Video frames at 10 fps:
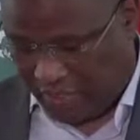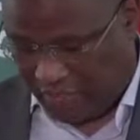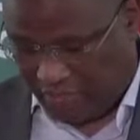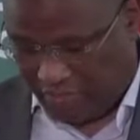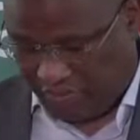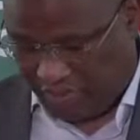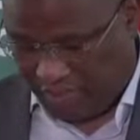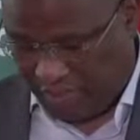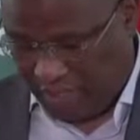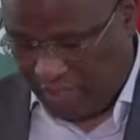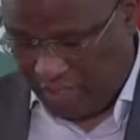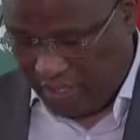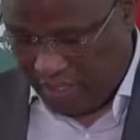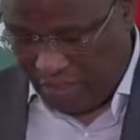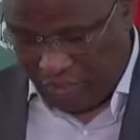of service
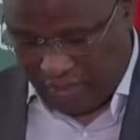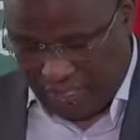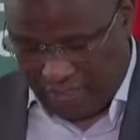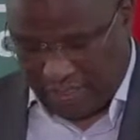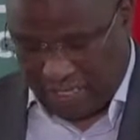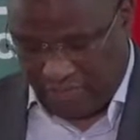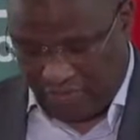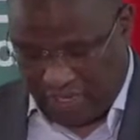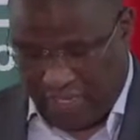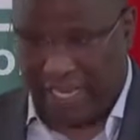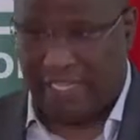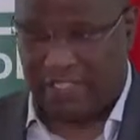users and frontline